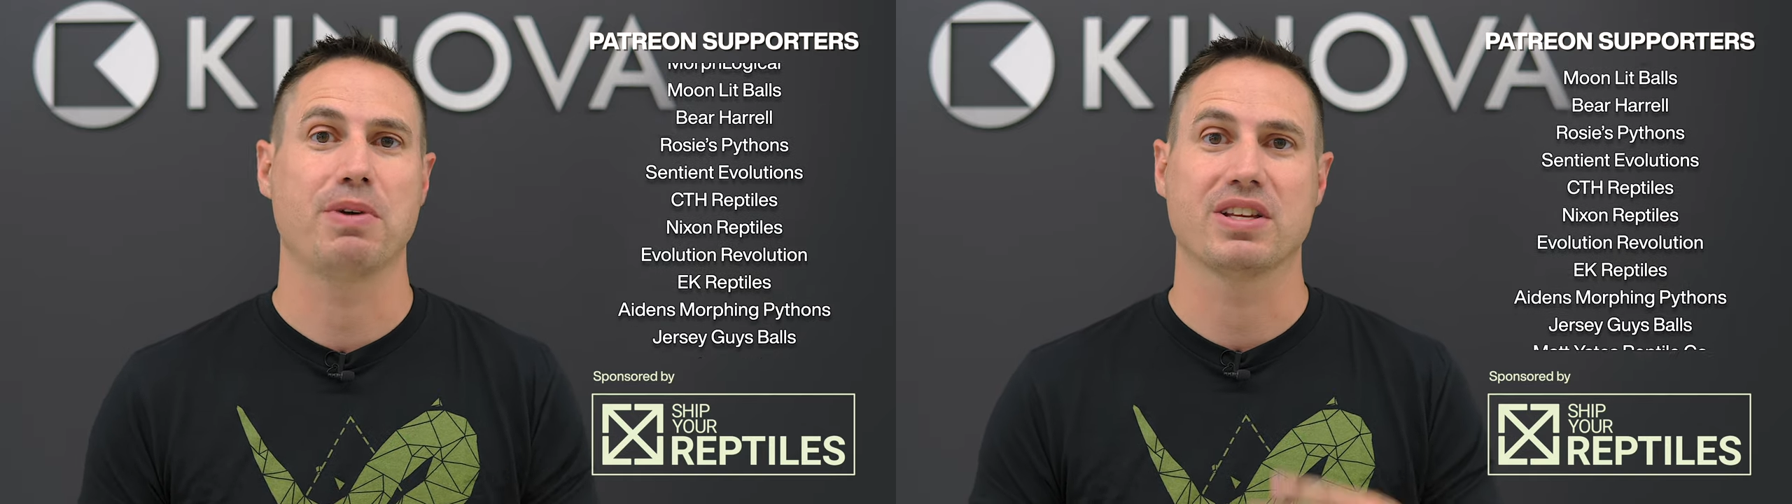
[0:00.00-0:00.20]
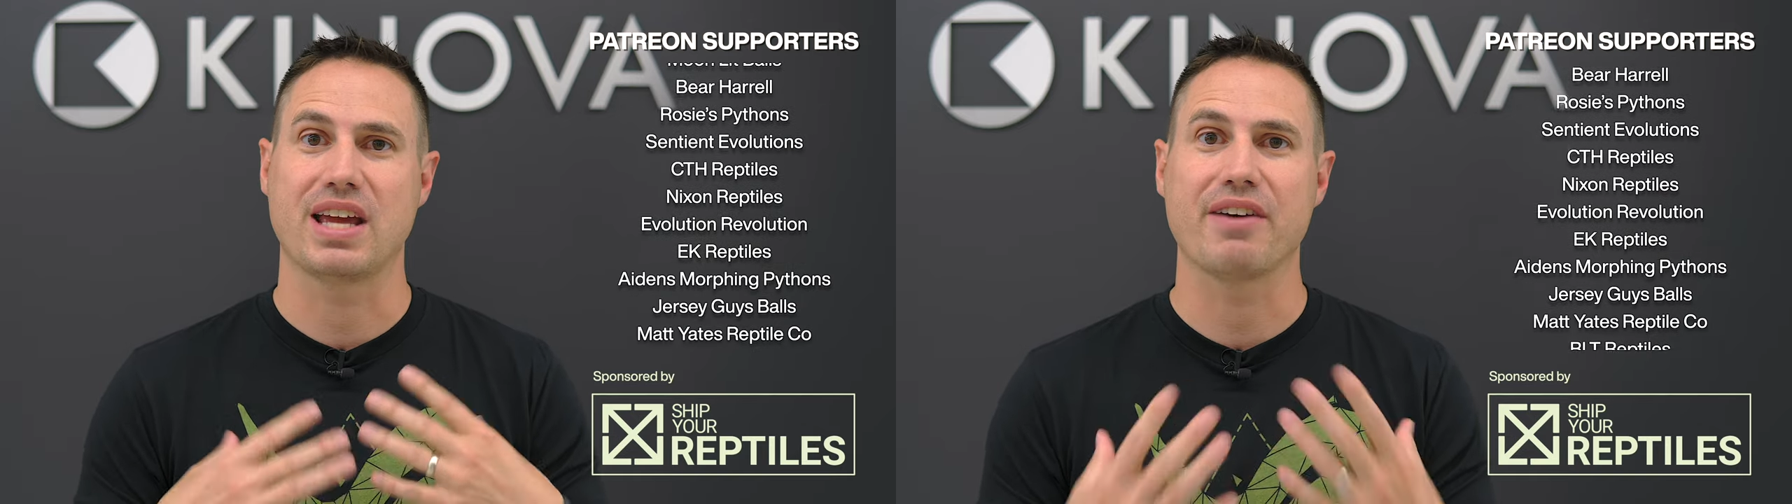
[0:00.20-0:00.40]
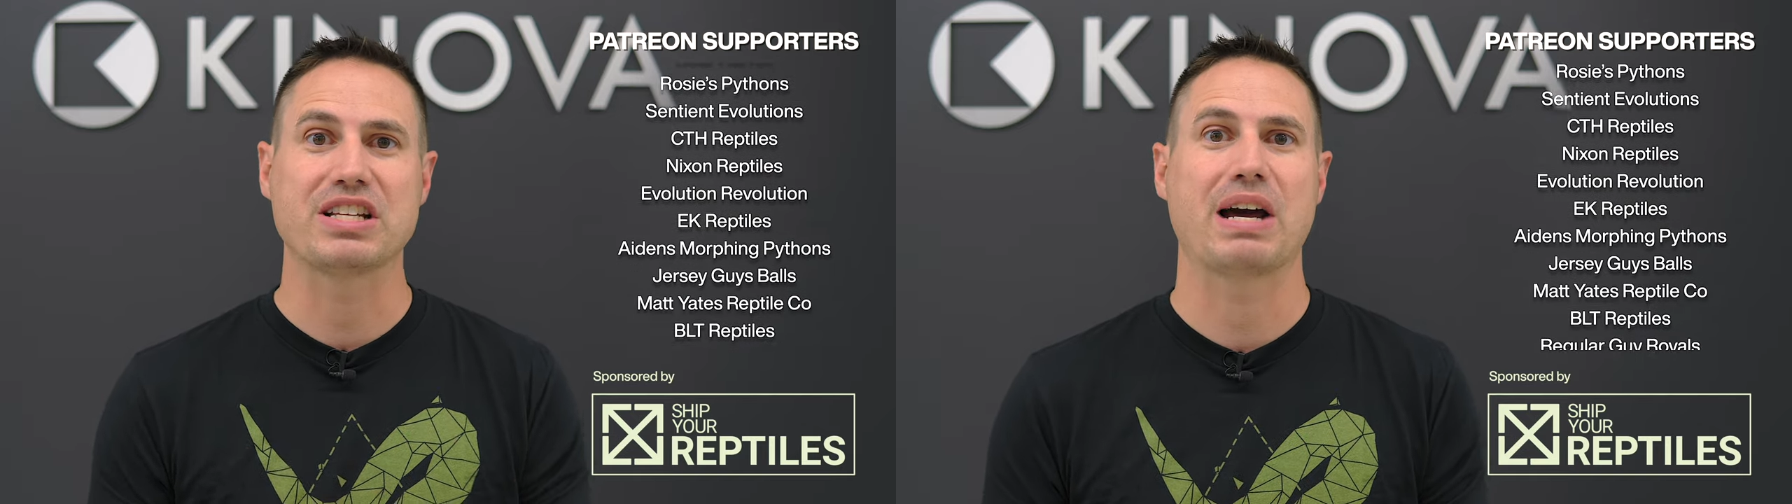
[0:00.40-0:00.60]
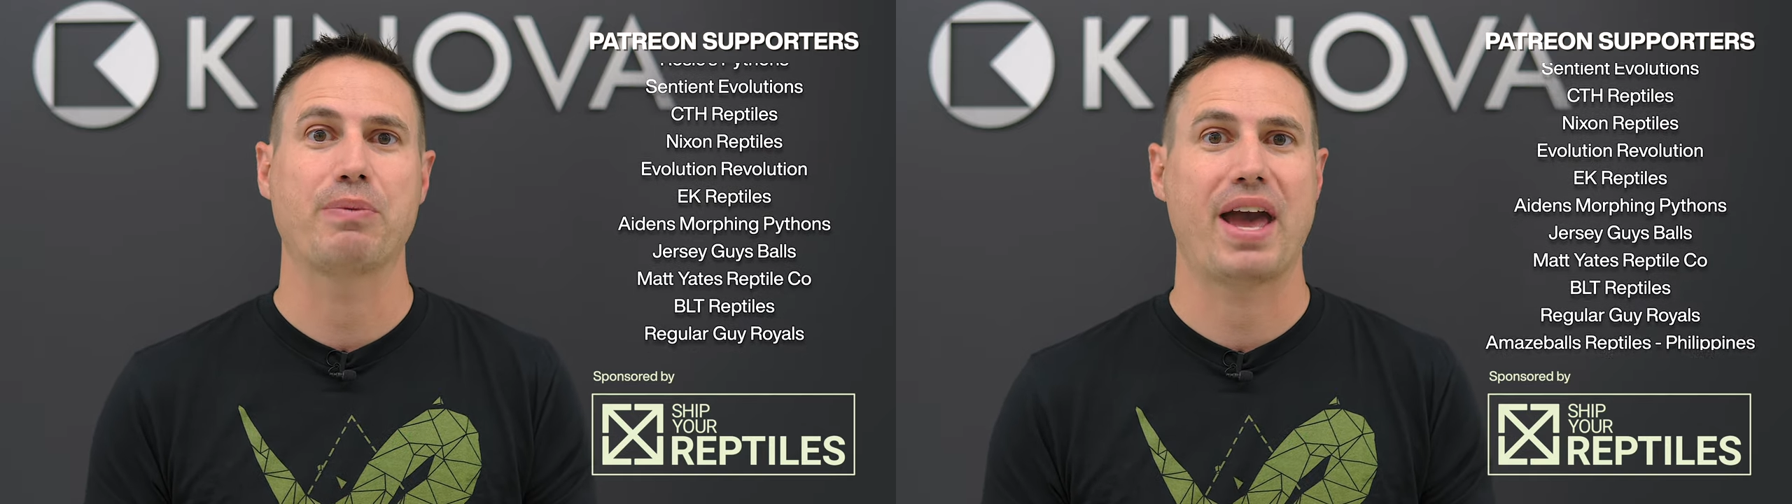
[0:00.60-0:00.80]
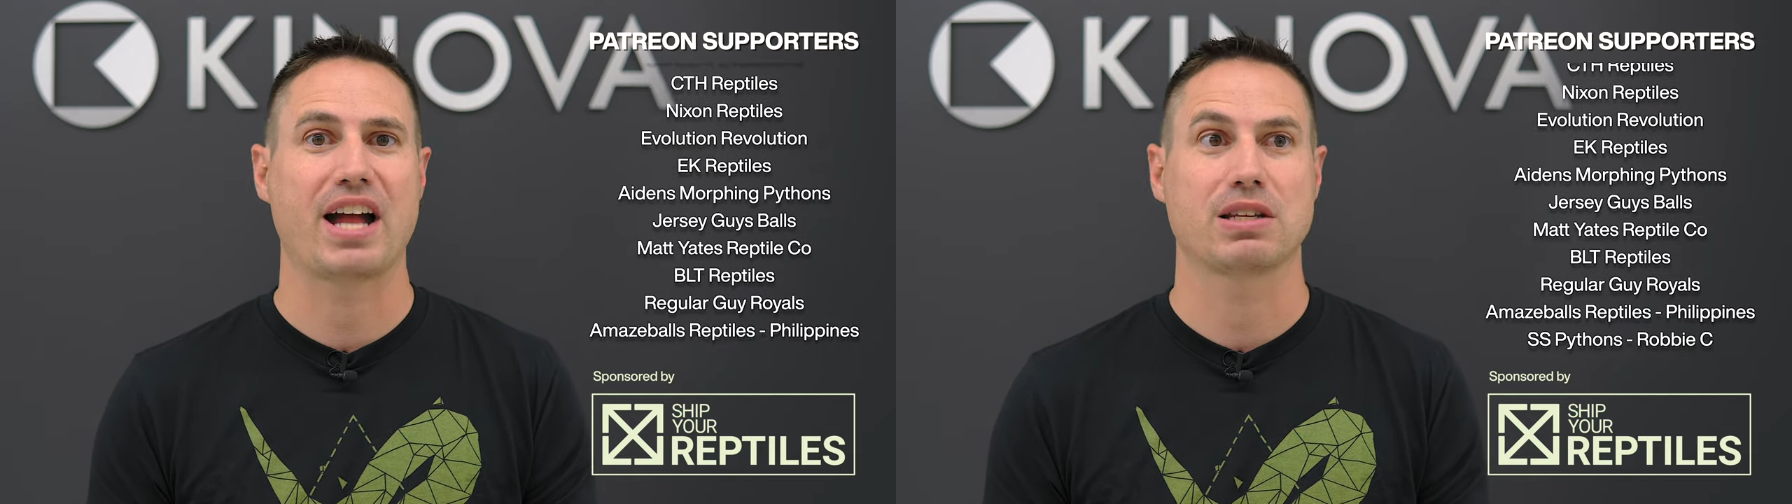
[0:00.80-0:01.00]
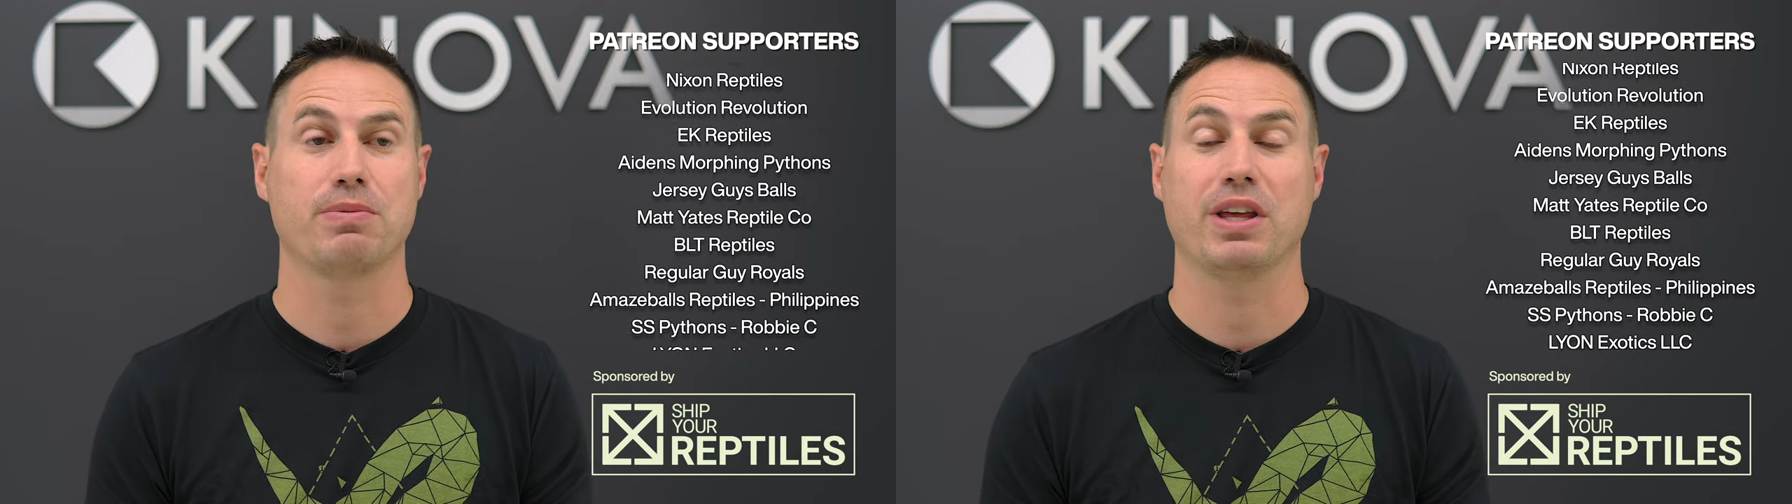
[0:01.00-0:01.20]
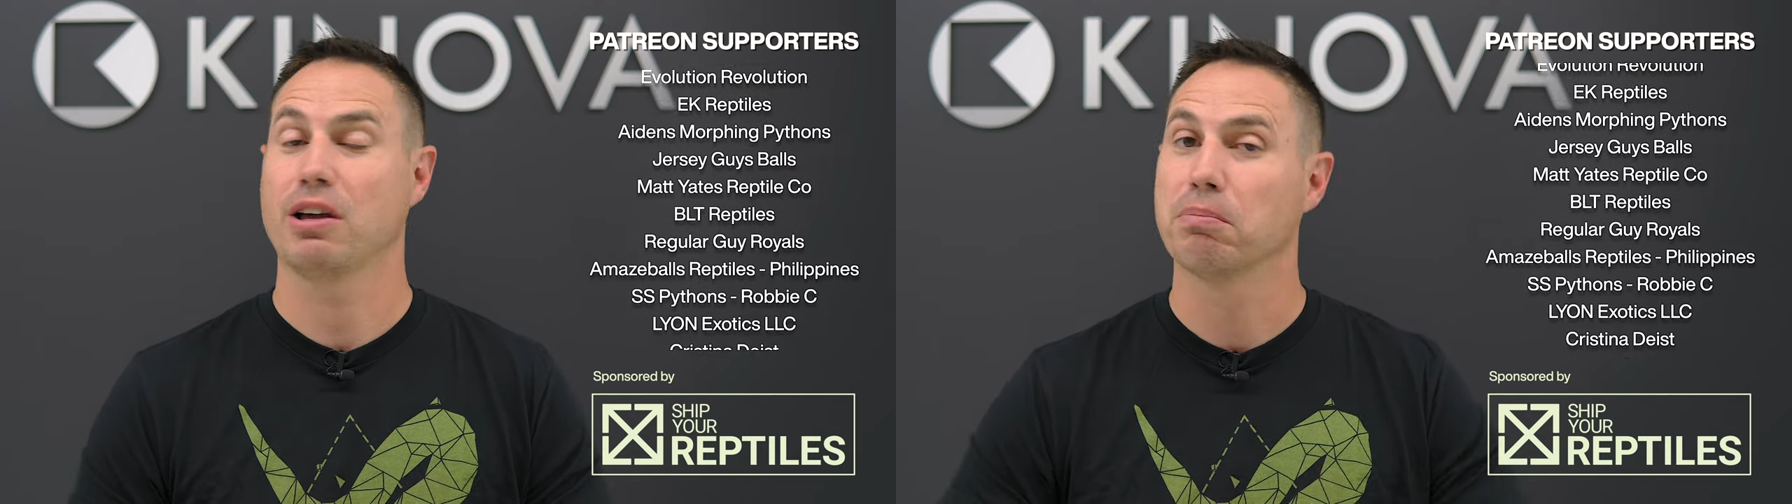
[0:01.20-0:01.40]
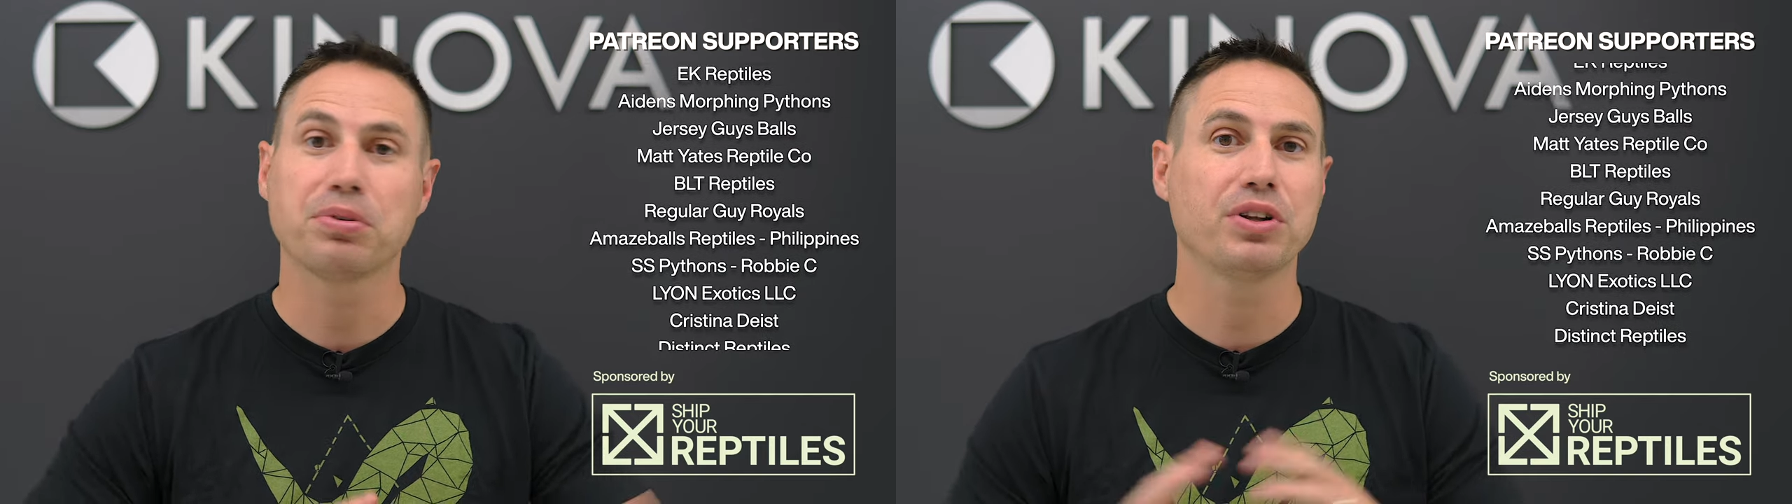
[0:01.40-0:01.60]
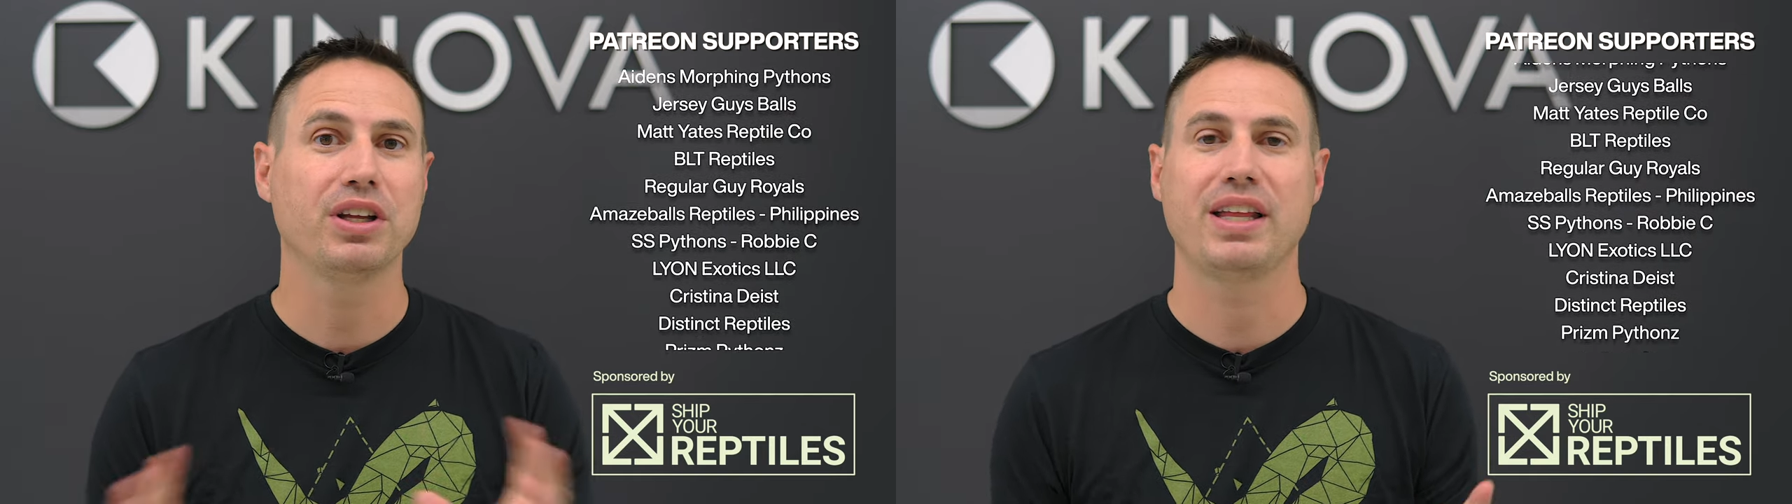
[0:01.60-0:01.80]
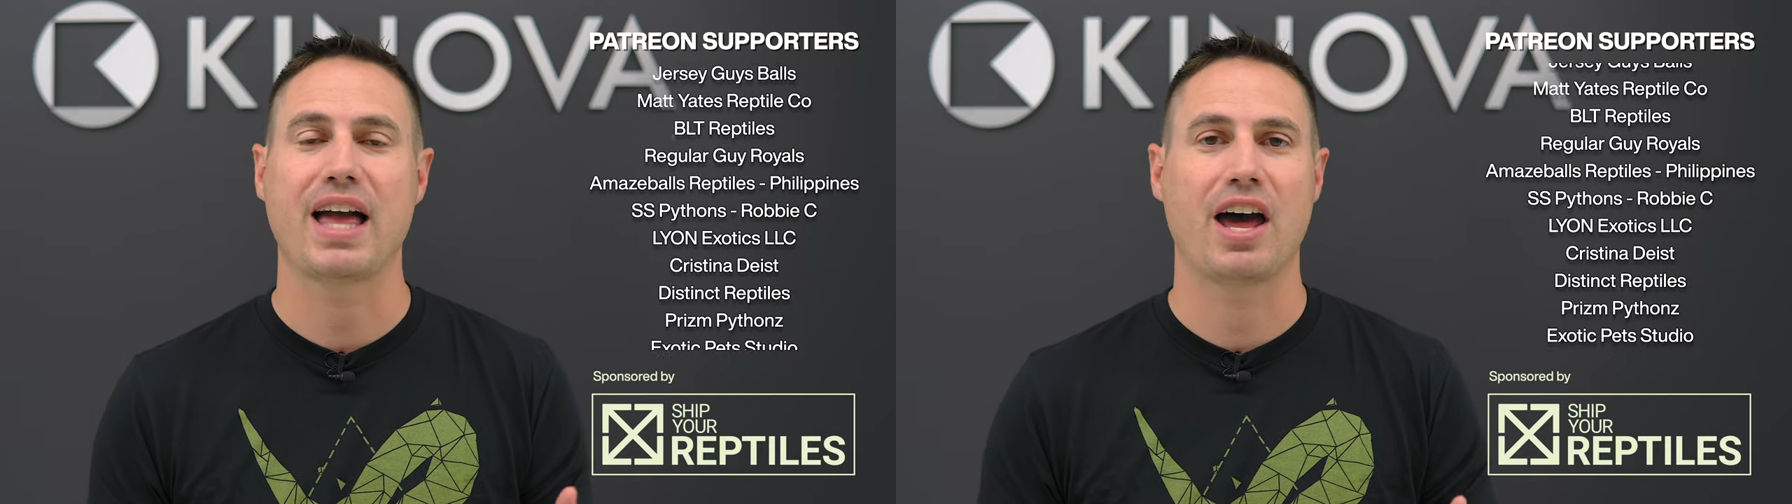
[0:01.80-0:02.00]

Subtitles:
because every time we hatch something completely